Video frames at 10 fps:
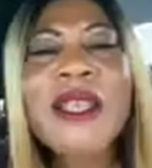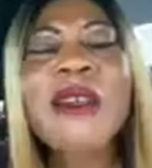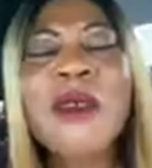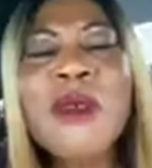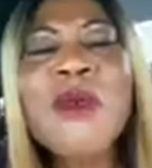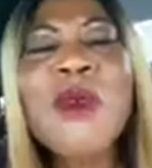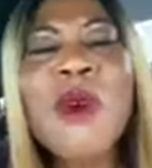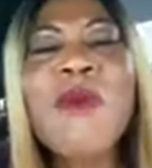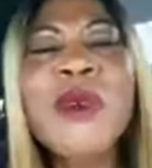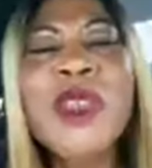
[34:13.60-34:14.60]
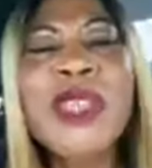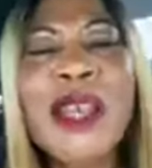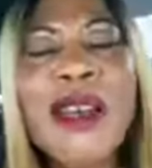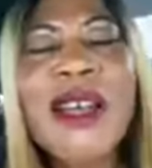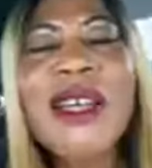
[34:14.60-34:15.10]
That God will open
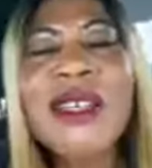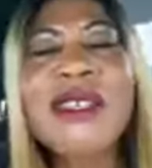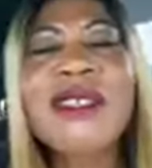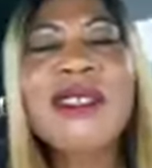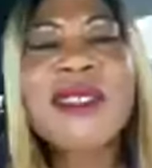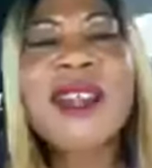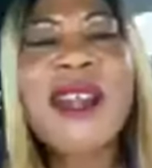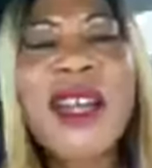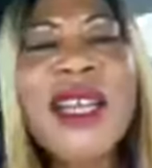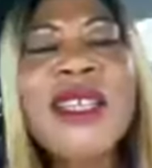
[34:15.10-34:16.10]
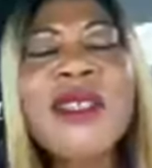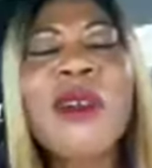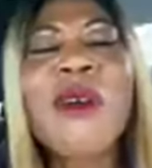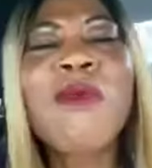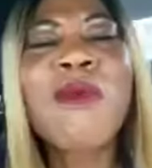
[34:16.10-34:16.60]
their eyes, the
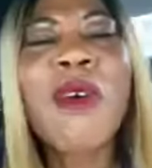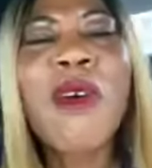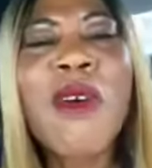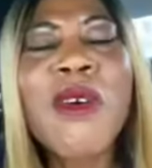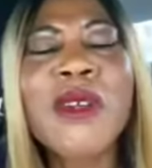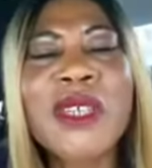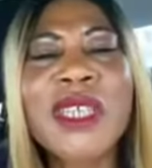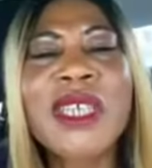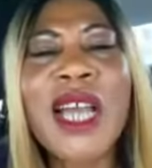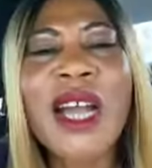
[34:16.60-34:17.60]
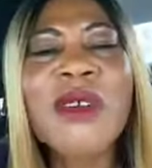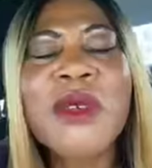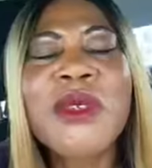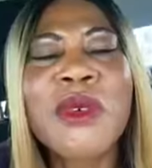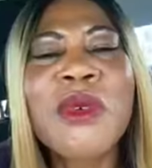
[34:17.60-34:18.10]
eyes of all
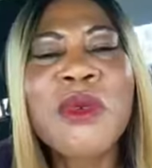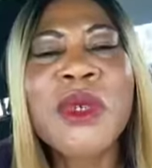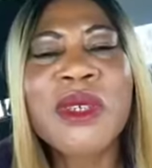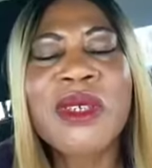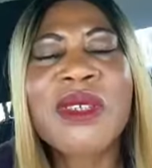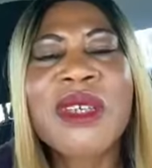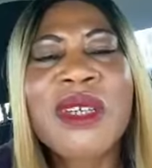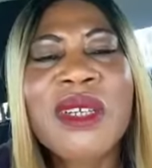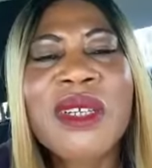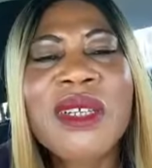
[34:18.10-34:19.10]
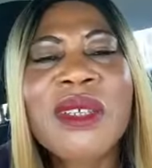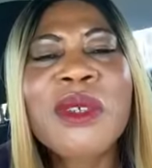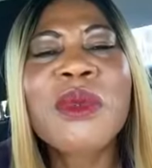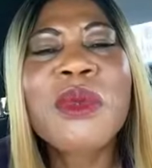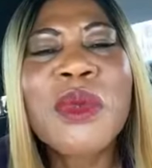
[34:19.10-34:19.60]
across the whole world,
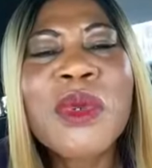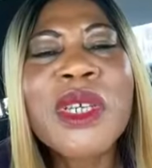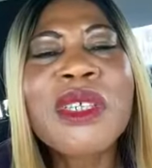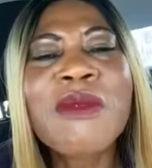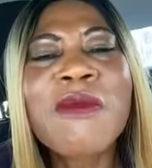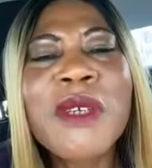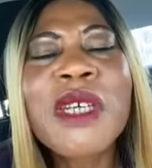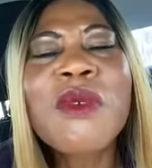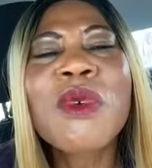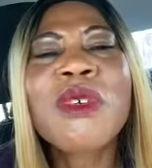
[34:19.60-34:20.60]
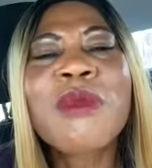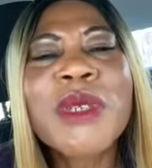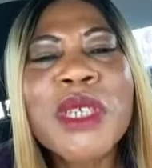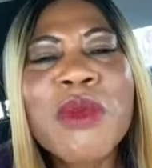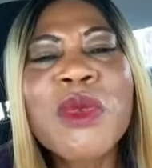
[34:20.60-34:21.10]
to know that the veil will
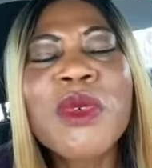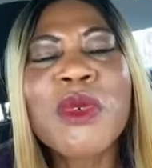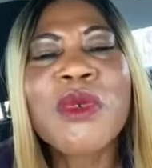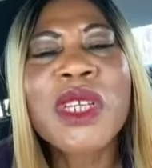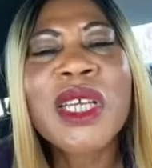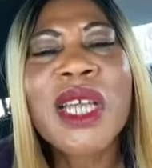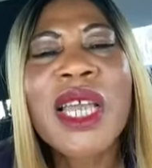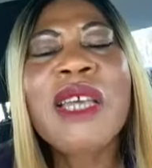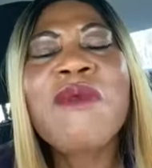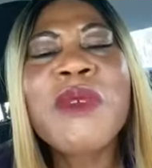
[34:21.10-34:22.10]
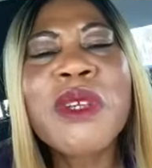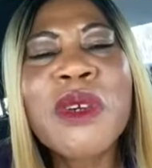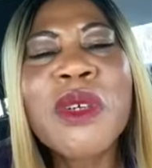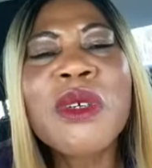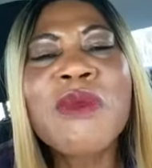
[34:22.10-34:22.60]
be removed. Every
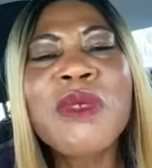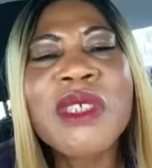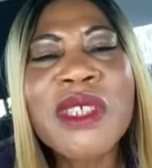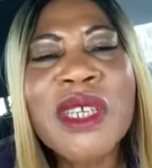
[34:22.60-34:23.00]
God of this